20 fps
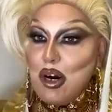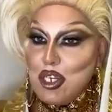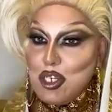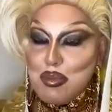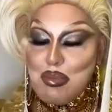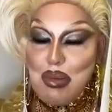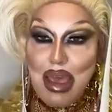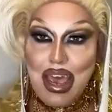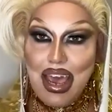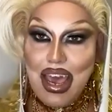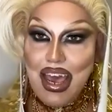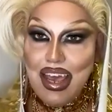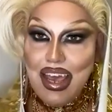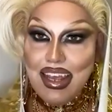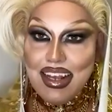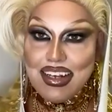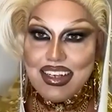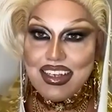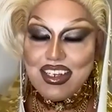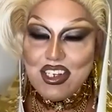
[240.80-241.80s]
much better.
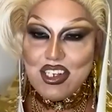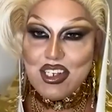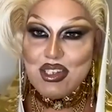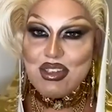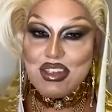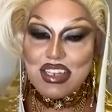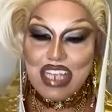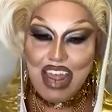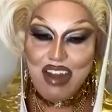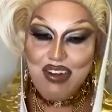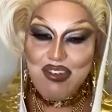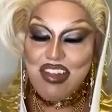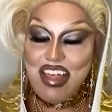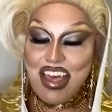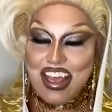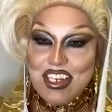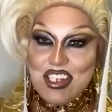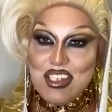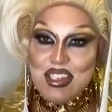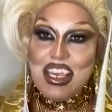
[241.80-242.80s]
She's getting
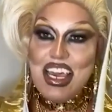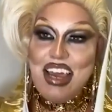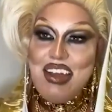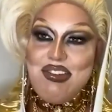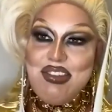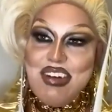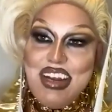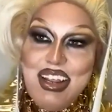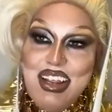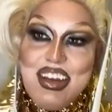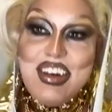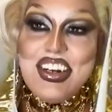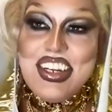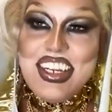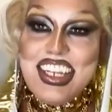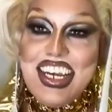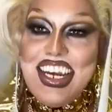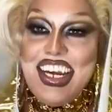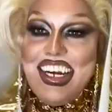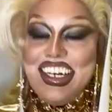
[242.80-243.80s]
there, she's getting really good
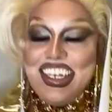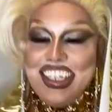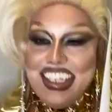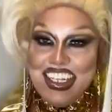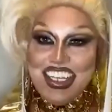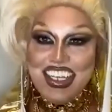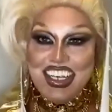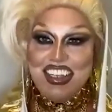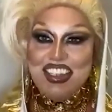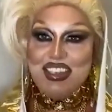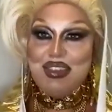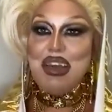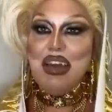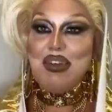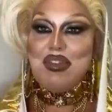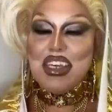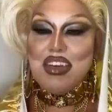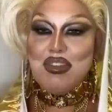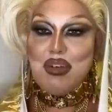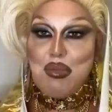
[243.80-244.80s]
at it. So we
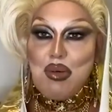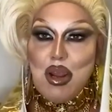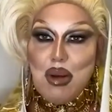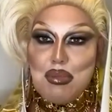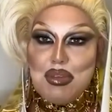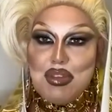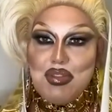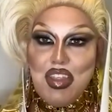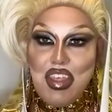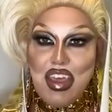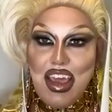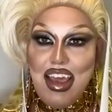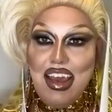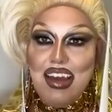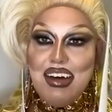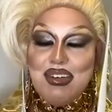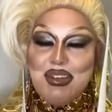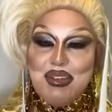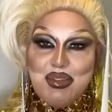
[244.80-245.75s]
have to give her props for that.